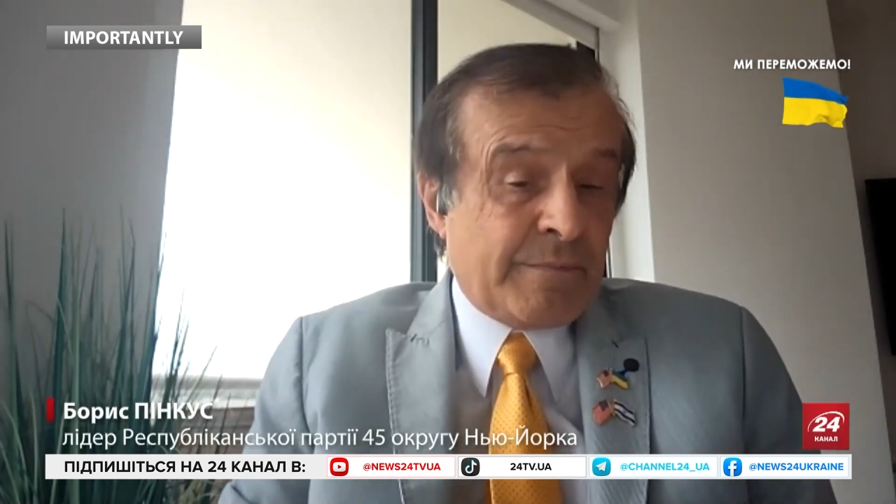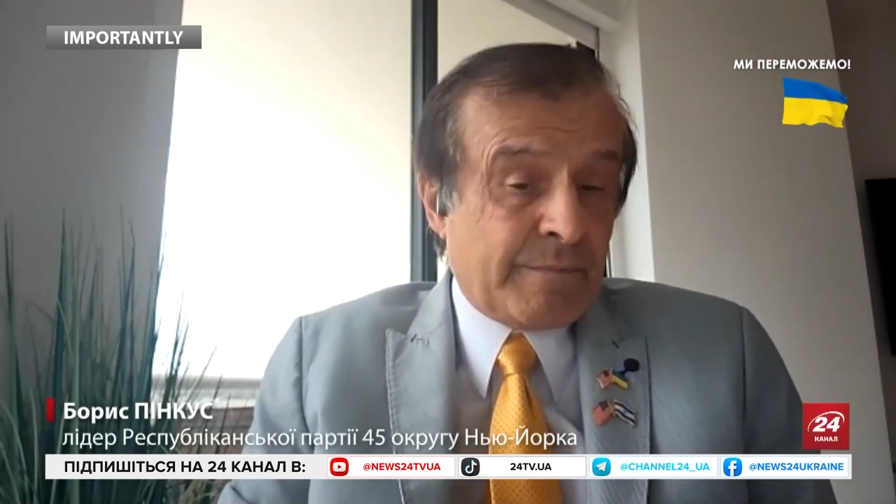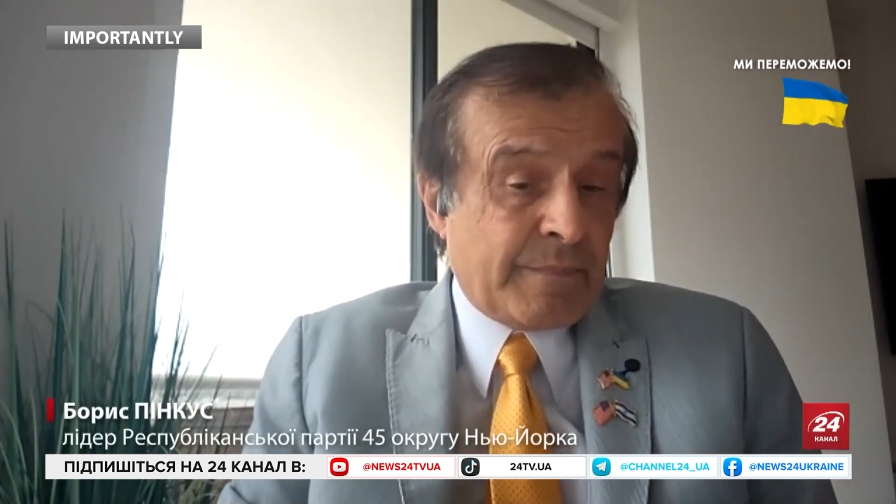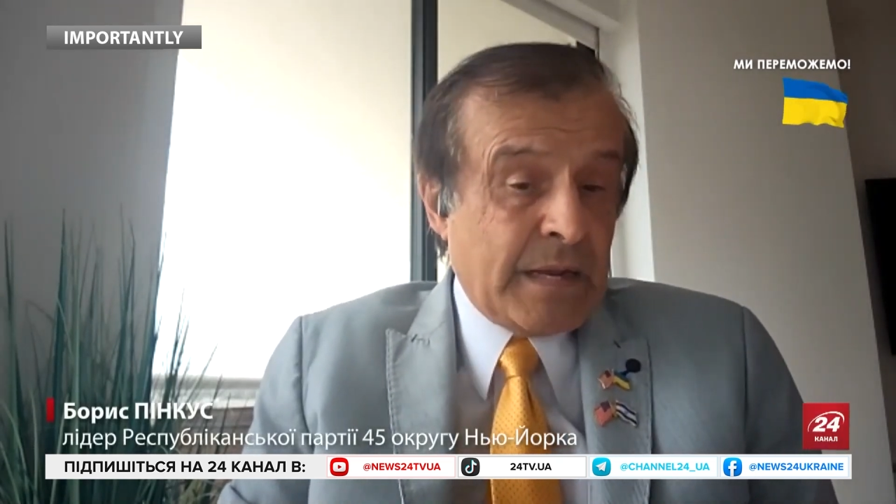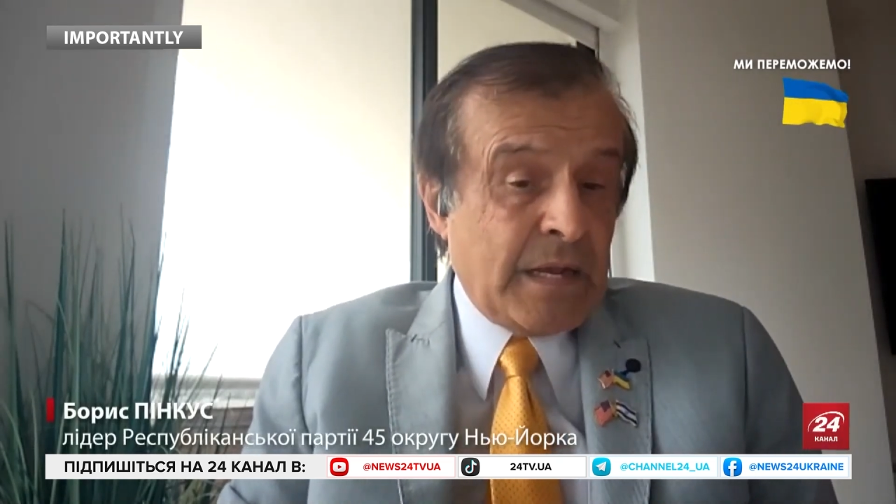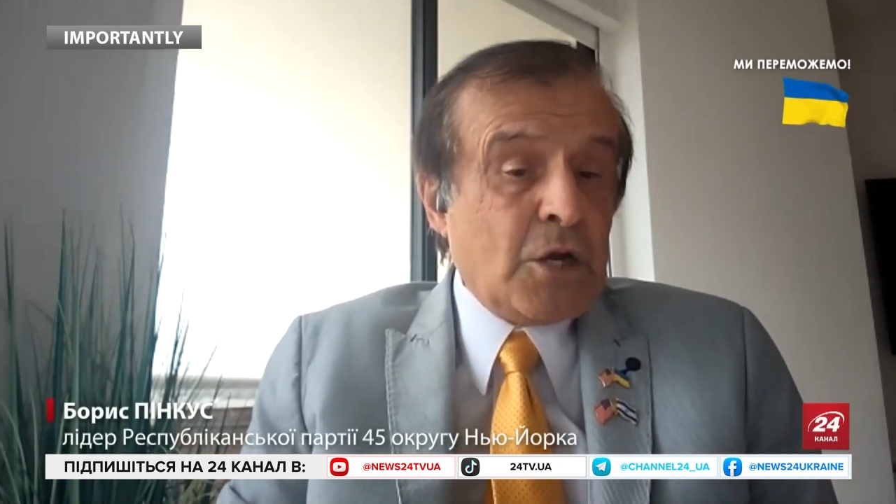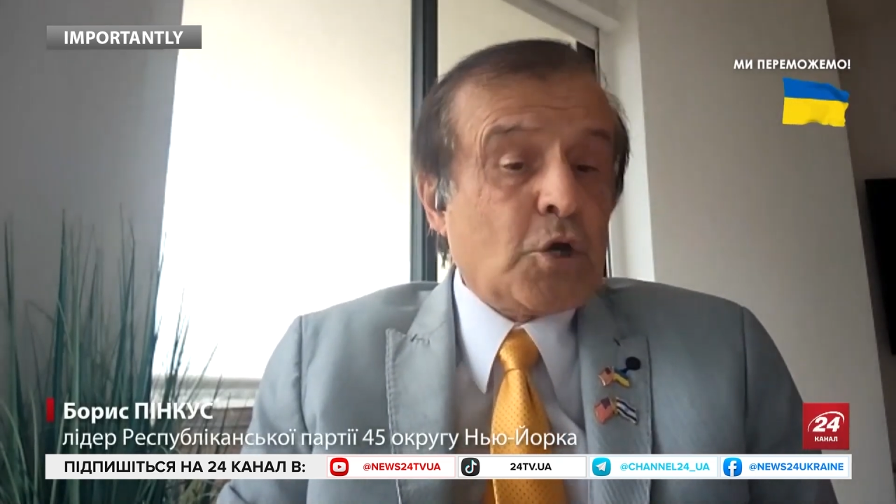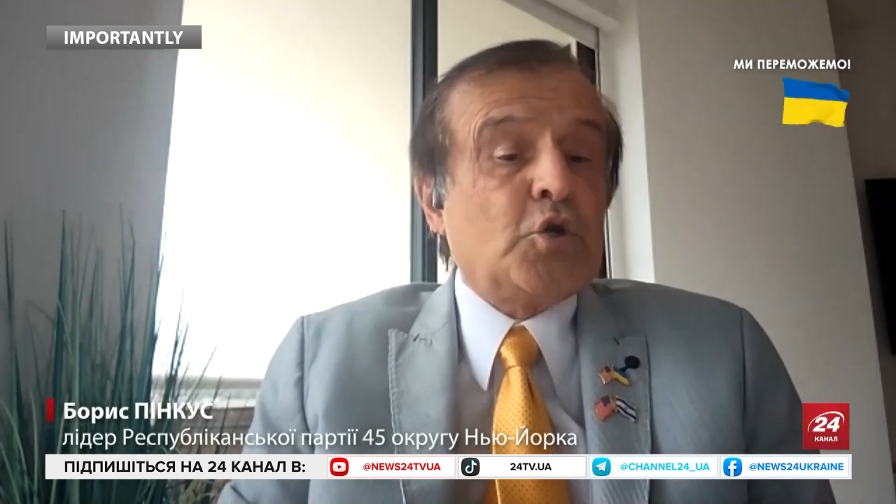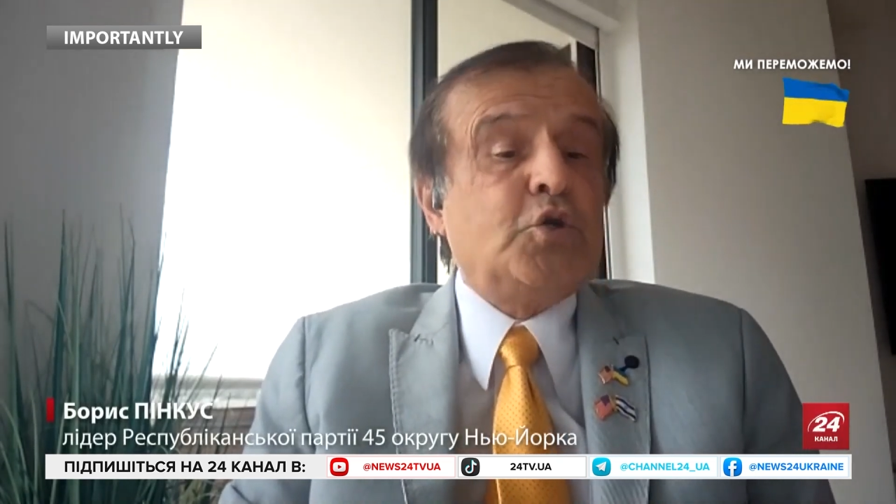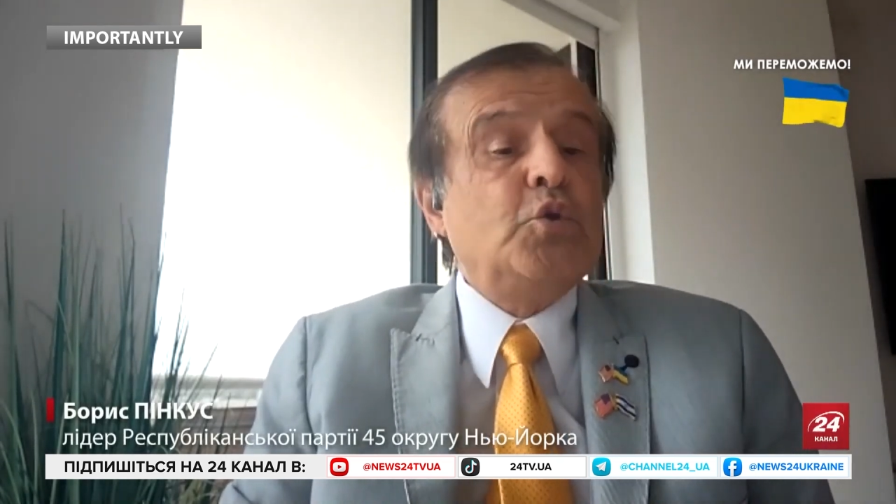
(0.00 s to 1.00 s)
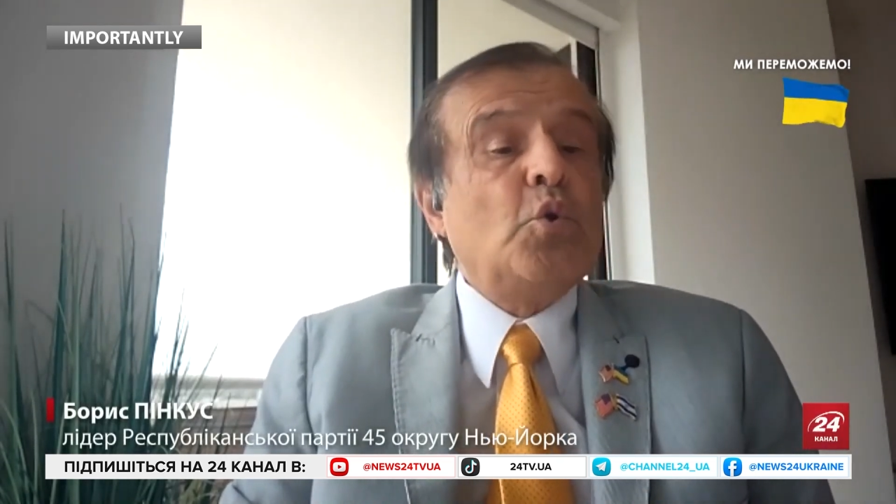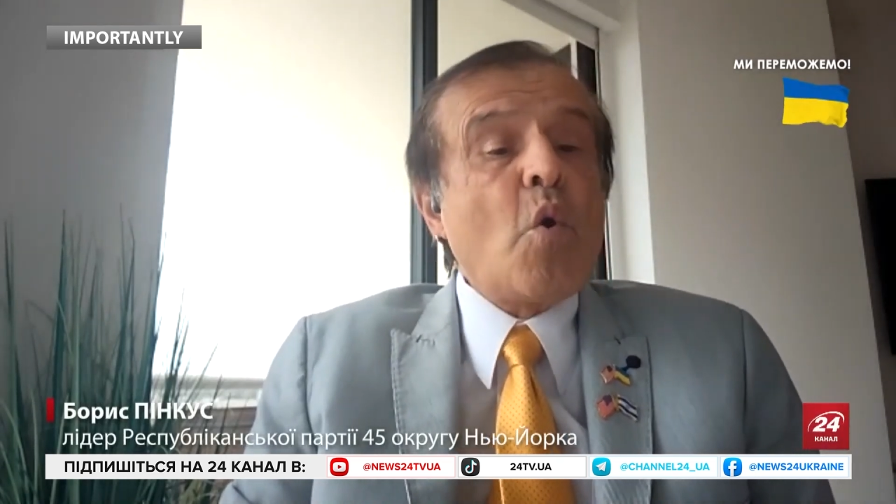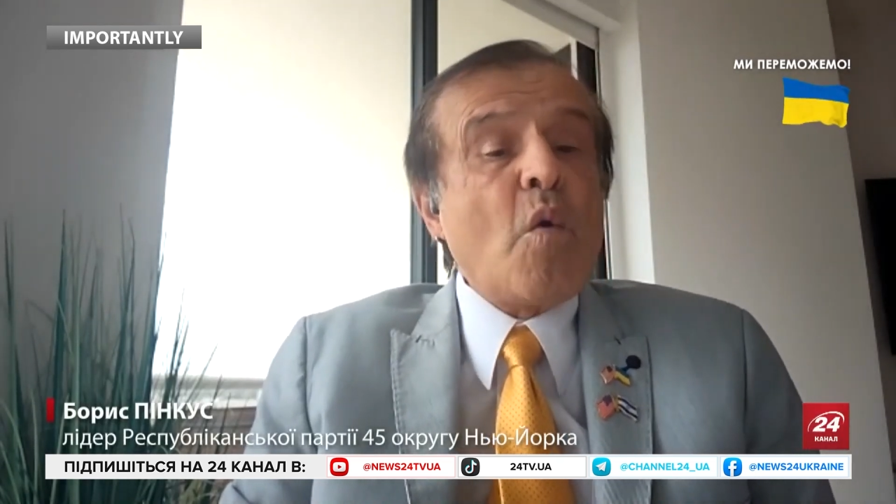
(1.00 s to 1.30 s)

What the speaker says: Democratic candidate